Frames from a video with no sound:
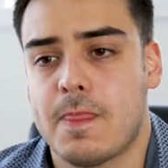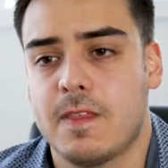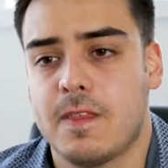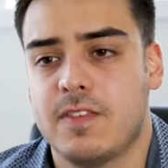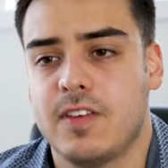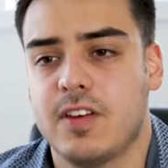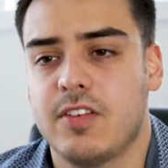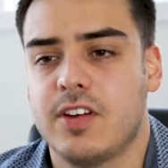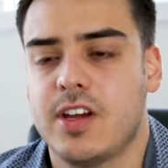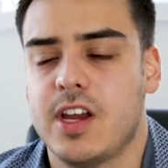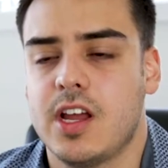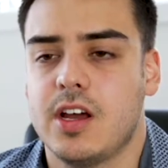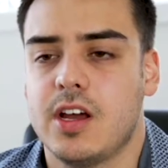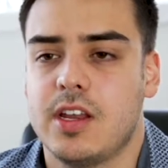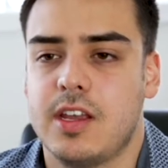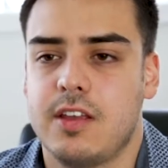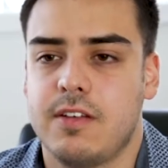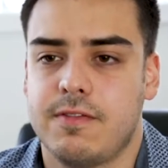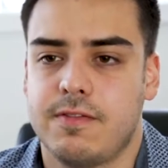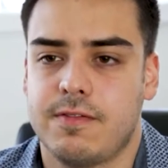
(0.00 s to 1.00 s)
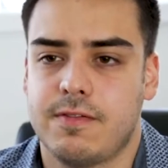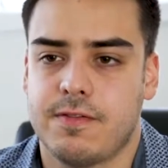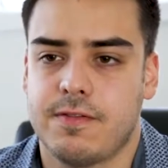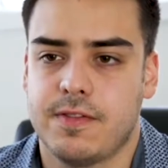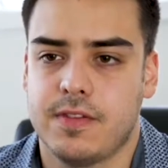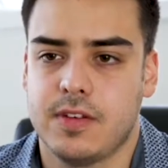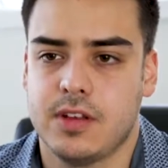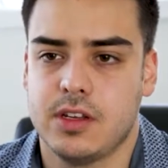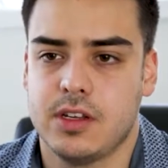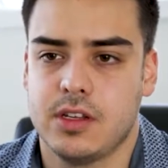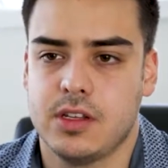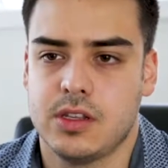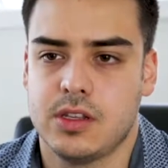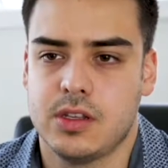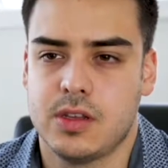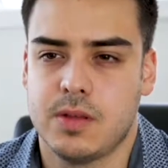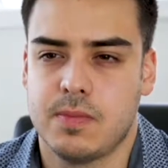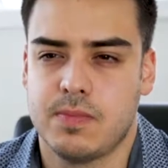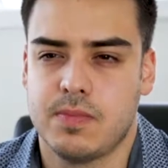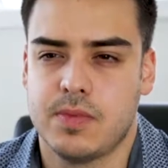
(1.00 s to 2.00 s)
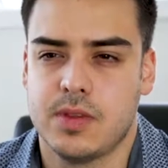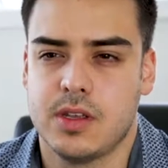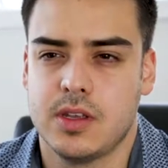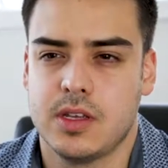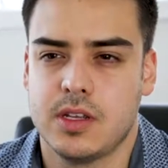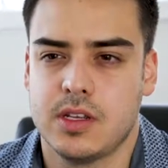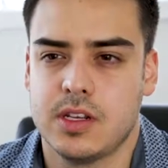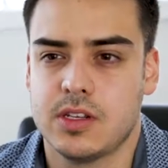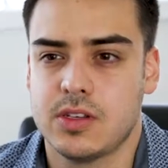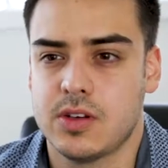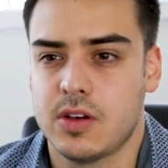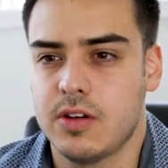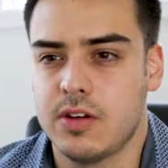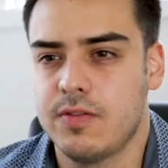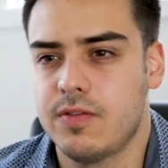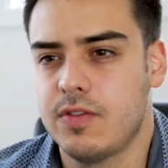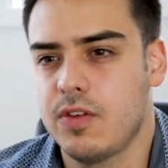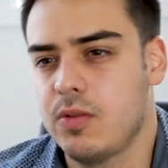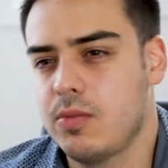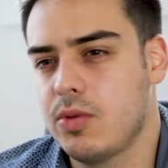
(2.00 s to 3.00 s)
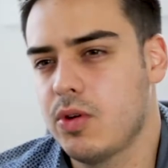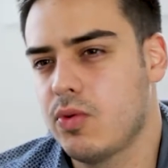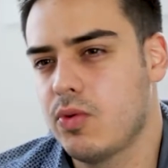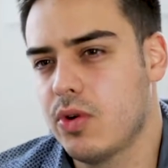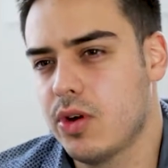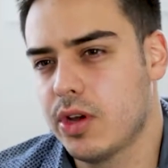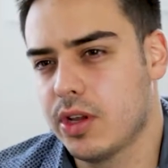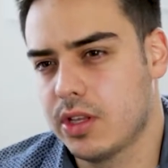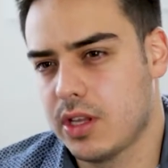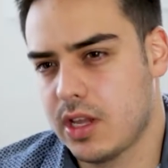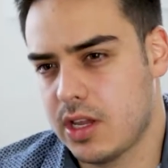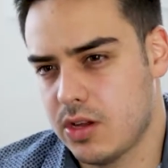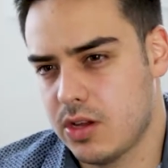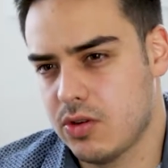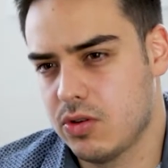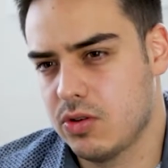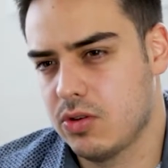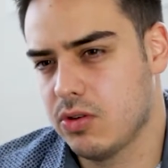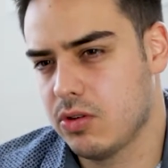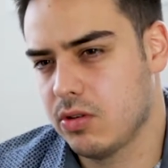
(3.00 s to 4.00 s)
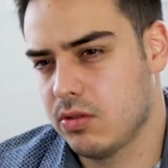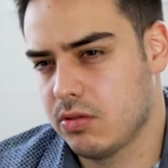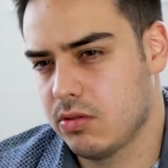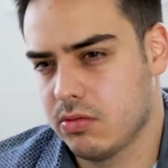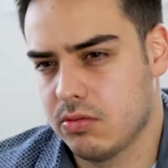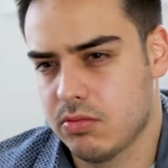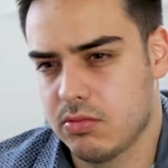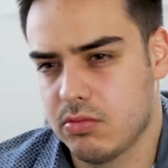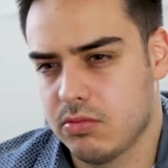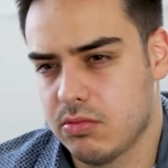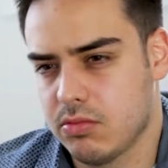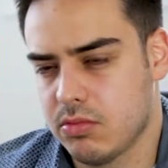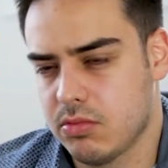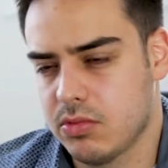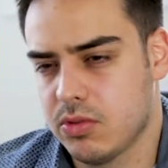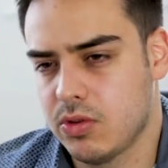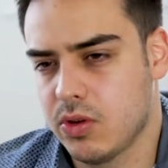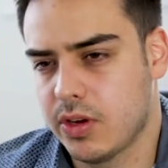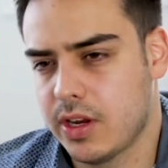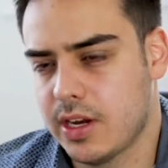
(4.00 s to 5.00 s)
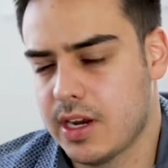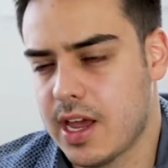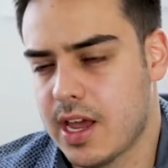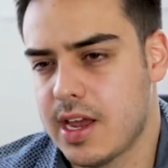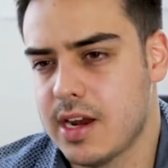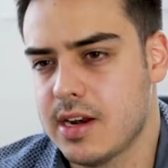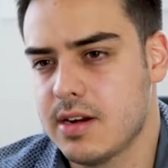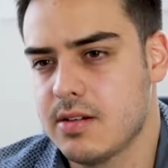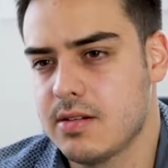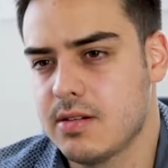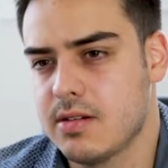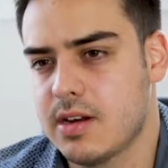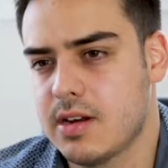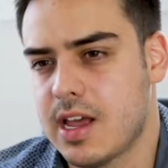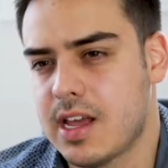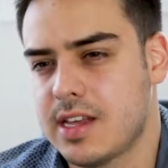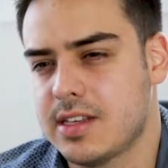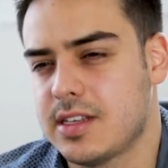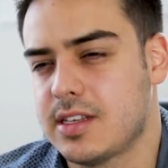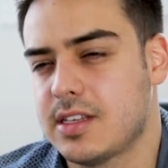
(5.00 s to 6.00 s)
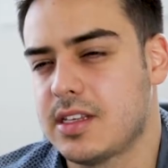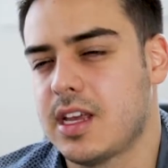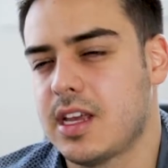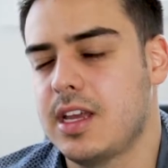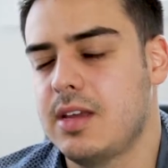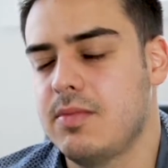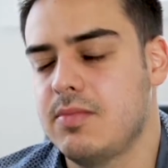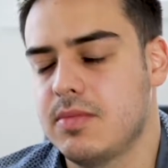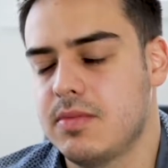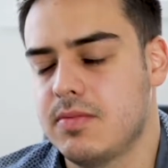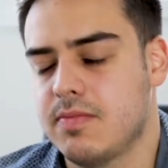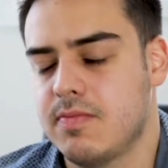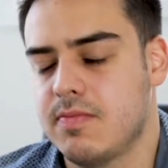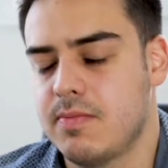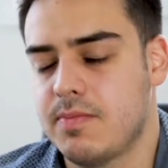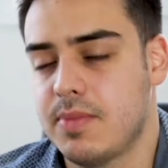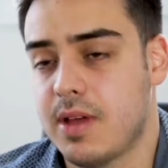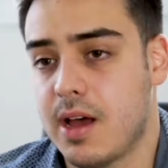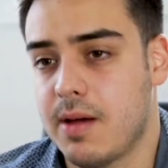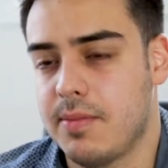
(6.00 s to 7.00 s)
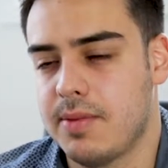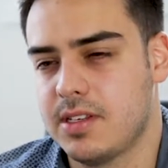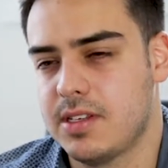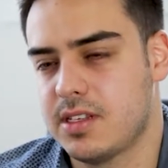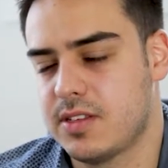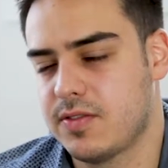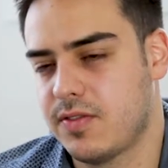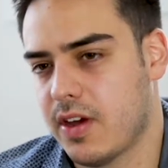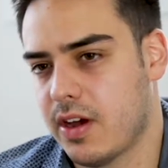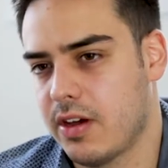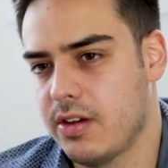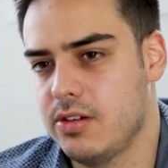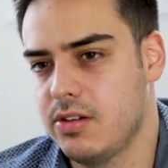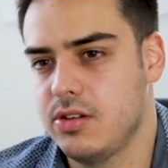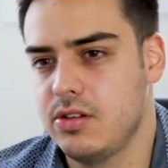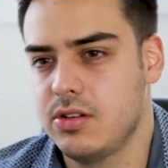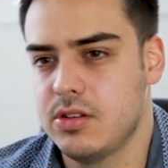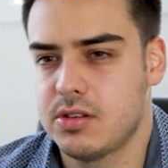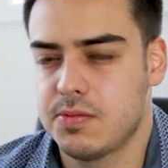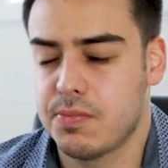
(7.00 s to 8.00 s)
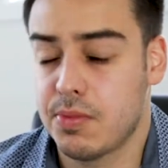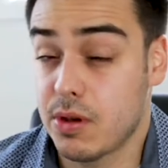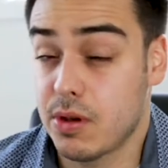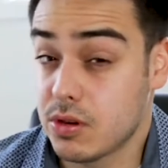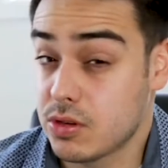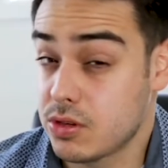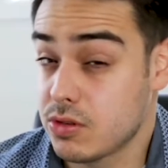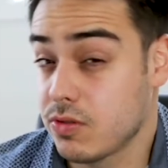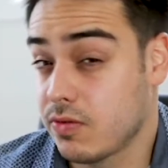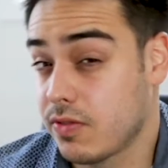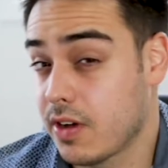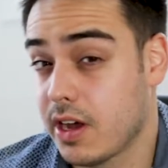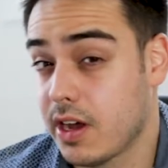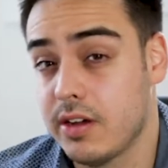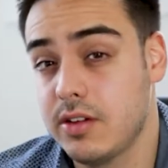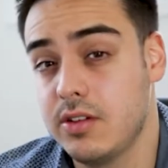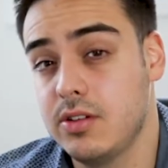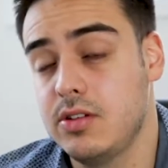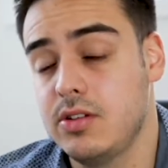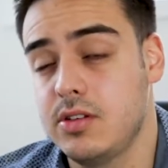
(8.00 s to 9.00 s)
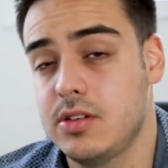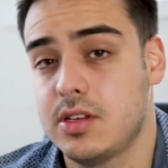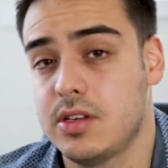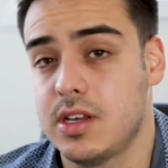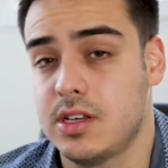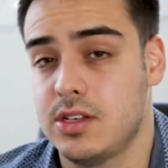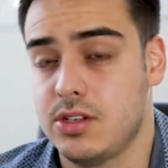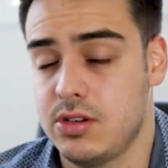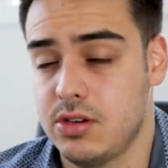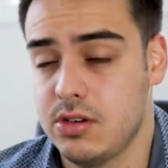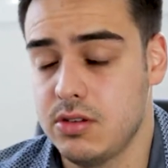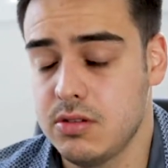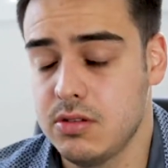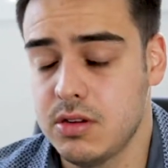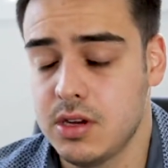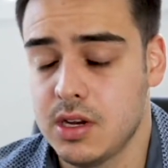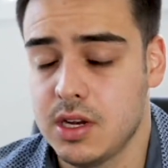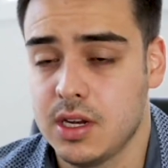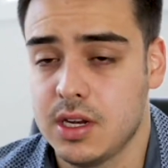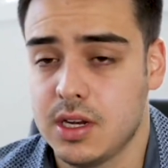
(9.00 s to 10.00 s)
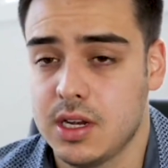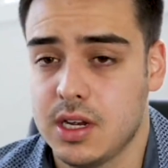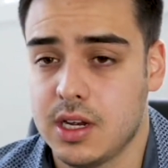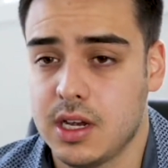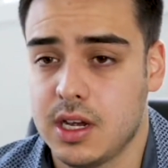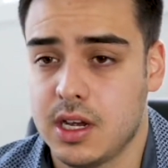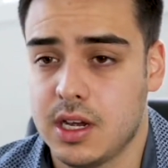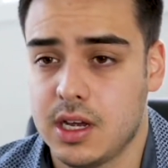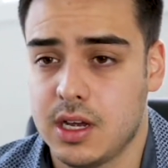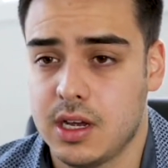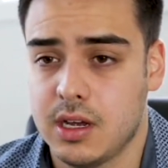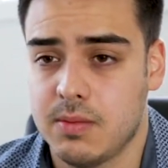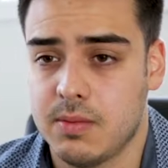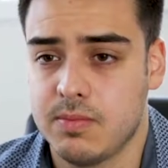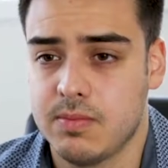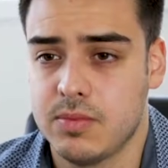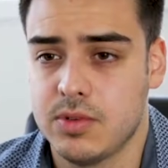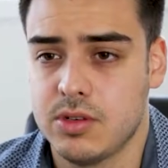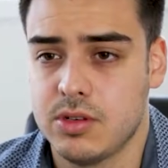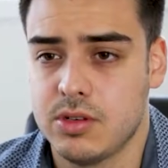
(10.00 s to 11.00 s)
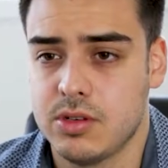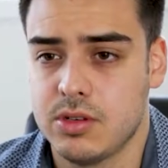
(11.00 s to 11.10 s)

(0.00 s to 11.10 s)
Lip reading: figuring out if the design firm that you're looking at has the same business values, personal values as you. Can